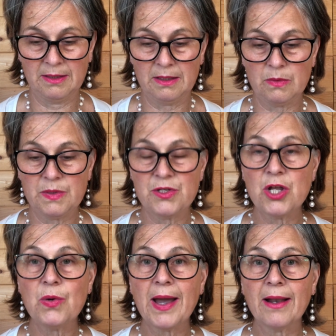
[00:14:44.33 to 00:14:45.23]
There was
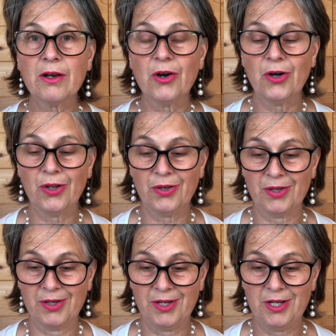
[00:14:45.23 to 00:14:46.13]
no alcohol,
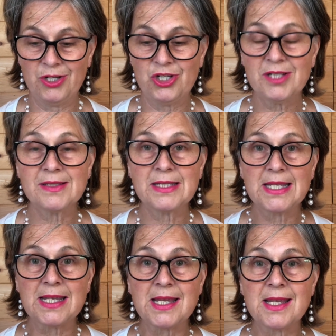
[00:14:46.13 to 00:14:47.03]
just
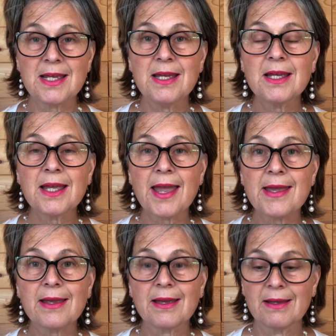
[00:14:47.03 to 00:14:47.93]
tea,
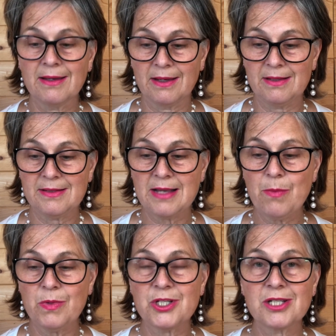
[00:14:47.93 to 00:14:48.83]
cake, and
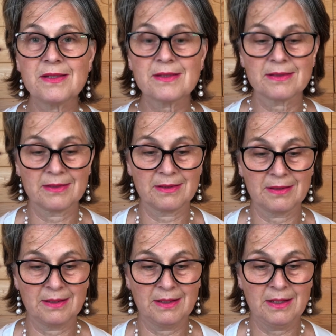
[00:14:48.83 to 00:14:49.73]
sandwiches.
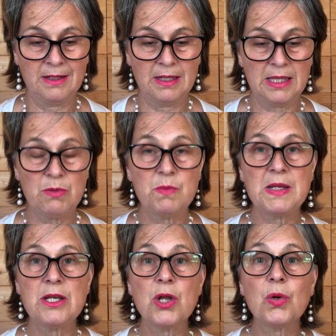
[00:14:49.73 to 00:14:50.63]
There would be
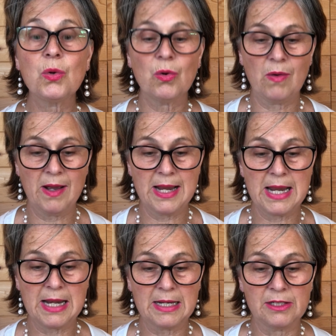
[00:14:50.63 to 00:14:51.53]
no
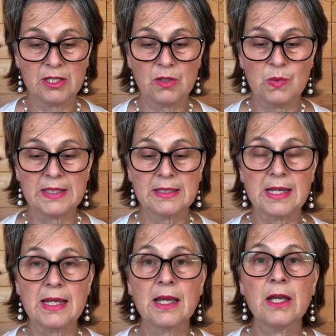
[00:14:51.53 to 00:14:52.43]
crying into the
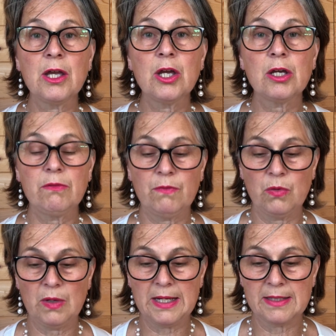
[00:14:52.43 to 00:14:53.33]
whiskey and
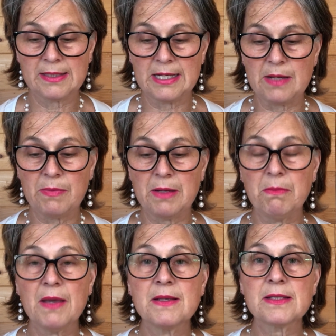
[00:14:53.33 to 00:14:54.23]
falling asleep in
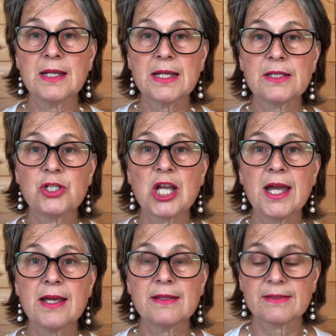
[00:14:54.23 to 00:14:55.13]
Mother's nice
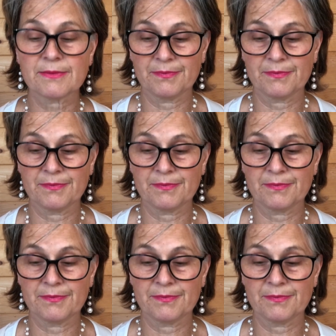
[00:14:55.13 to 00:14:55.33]
chairs.